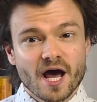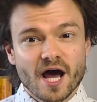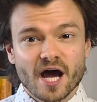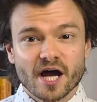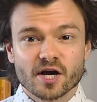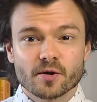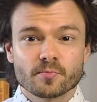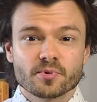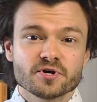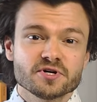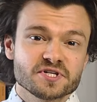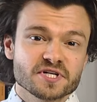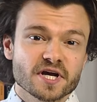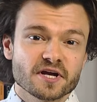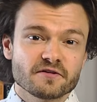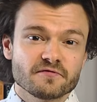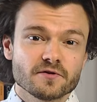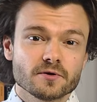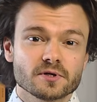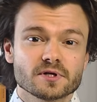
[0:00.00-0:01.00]
I'd appreciate
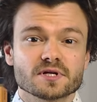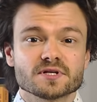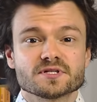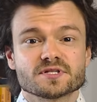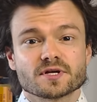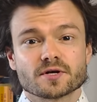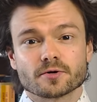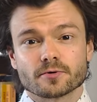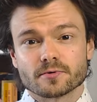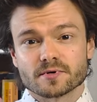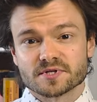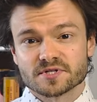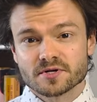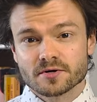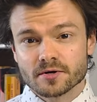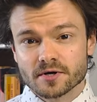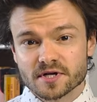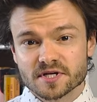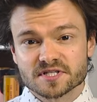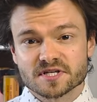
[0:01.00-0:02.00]
if you'd consider
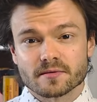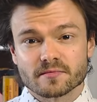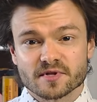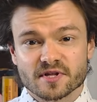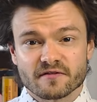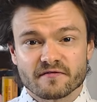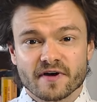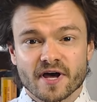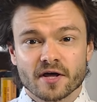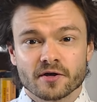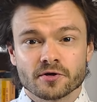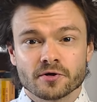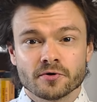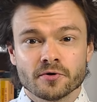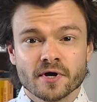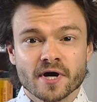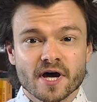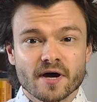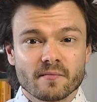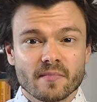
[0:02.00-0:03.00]
returning some of that value
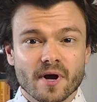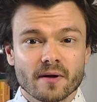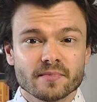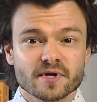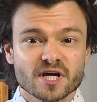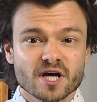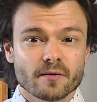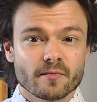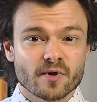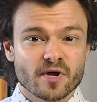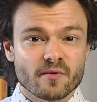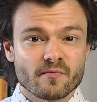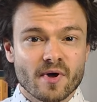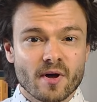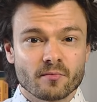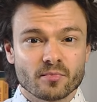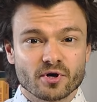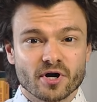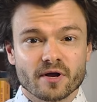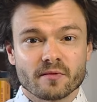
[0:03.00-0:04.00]
by becoming a
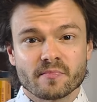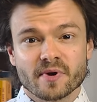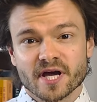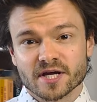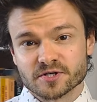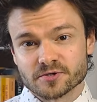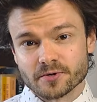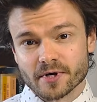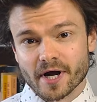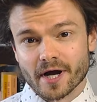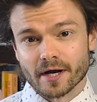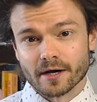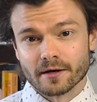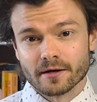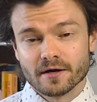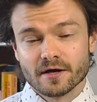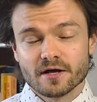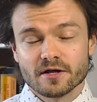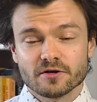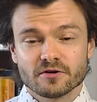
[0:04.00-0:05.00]
member on Patreon.
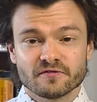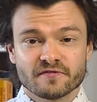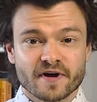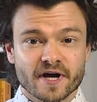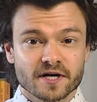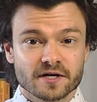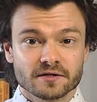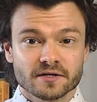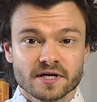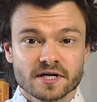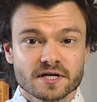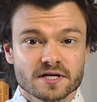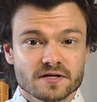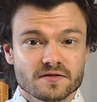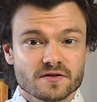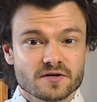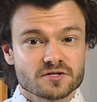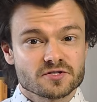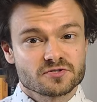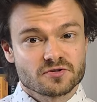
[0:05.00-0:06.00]
You'll find a link in
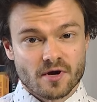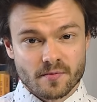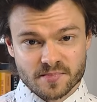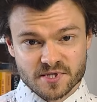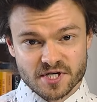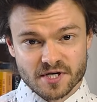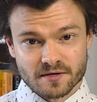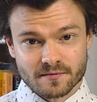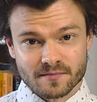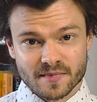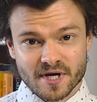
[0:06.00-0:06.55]
the description.